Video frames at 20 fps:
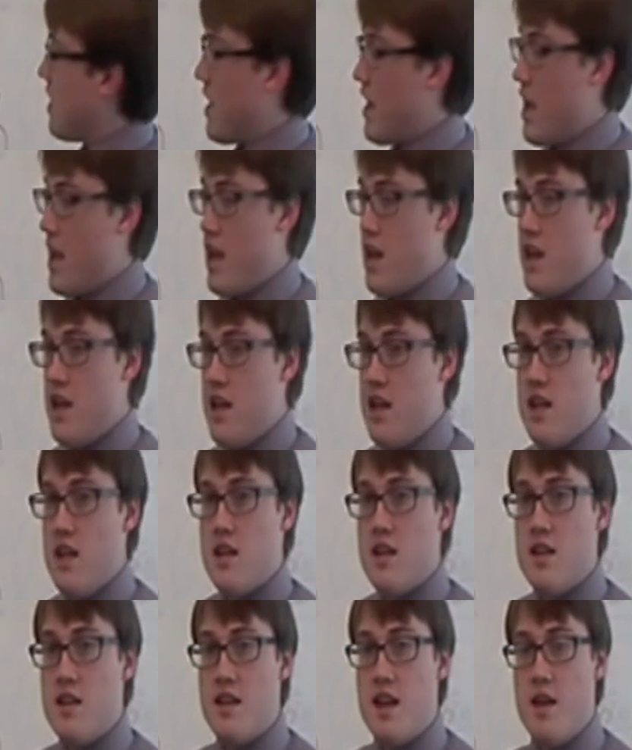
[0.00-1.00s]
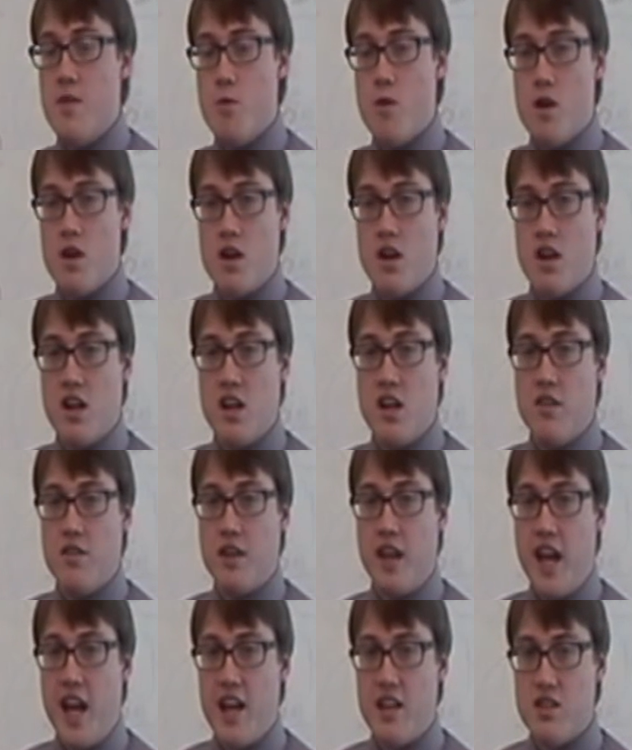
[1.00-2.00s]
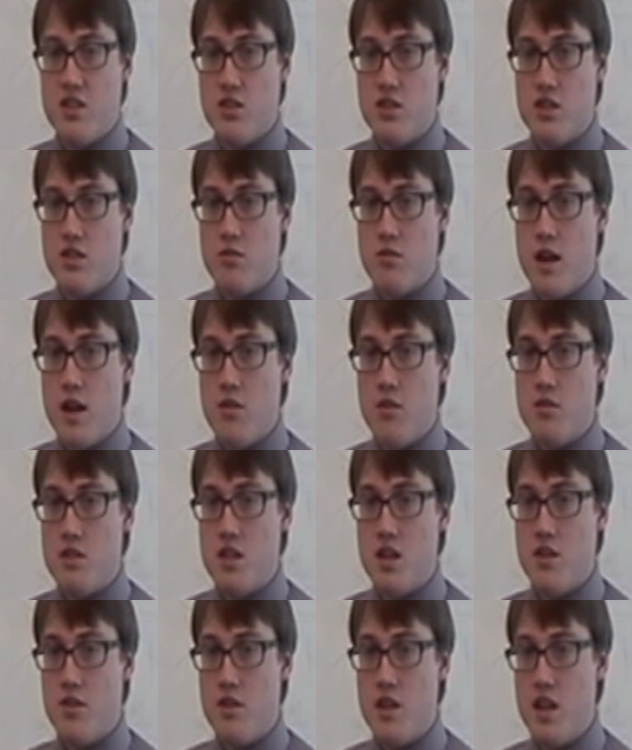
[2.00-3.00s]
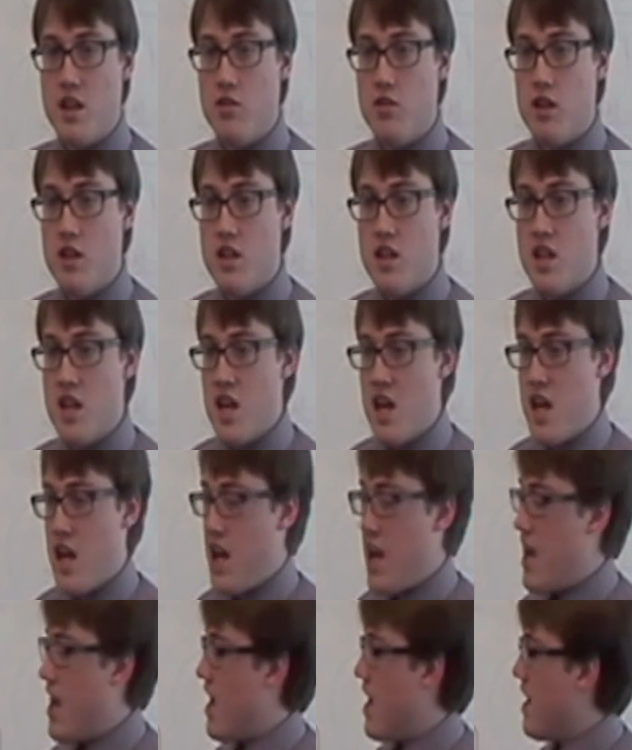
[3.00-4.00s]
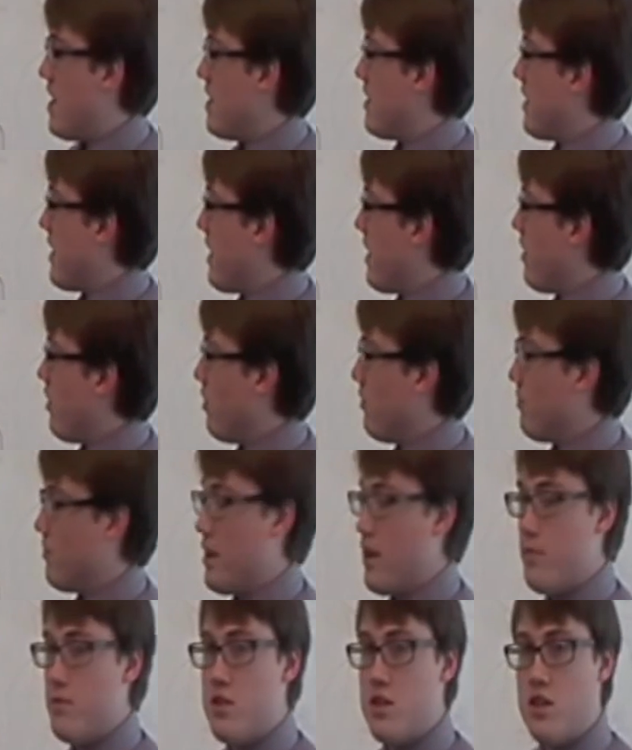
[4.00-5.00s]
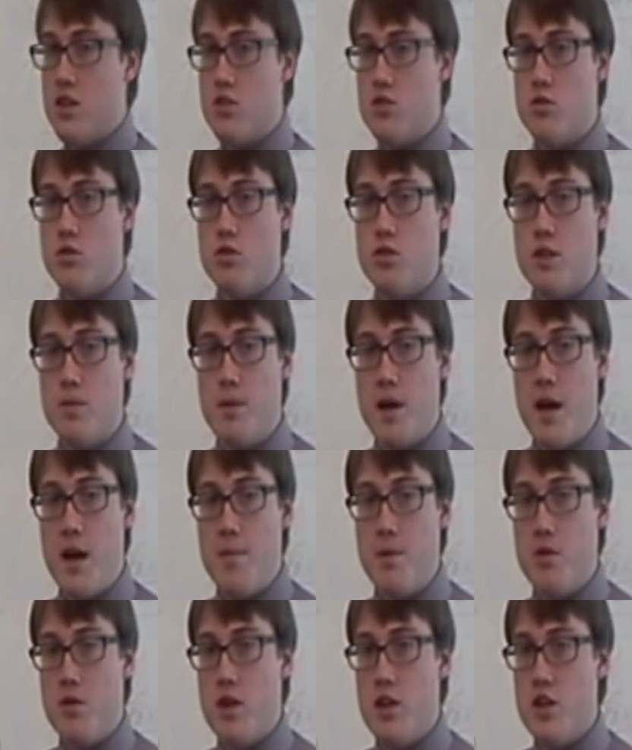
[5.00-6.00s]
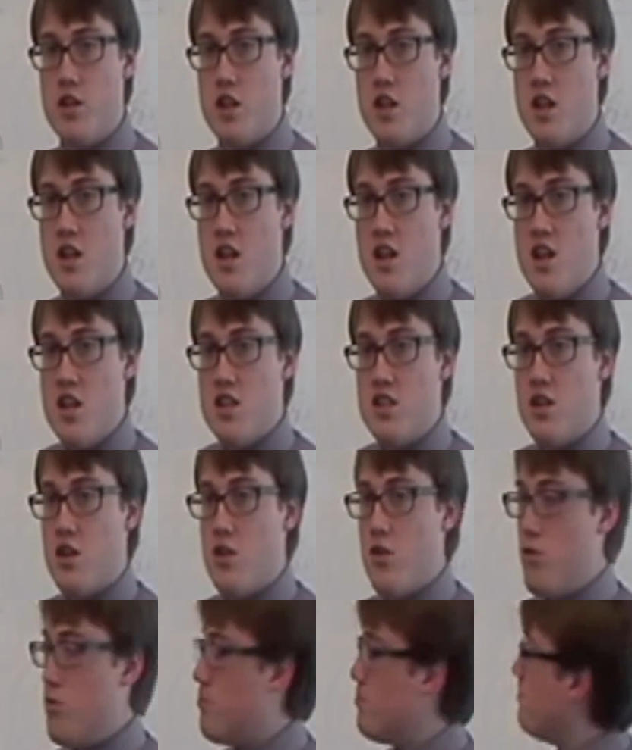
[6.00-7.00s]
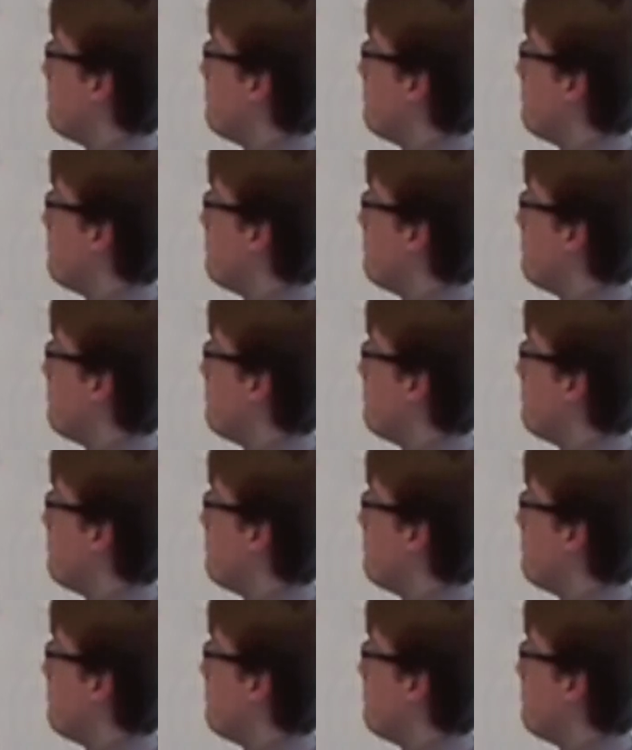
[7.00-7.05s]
a network of castles throughout southern England, and that helped them to control the population. So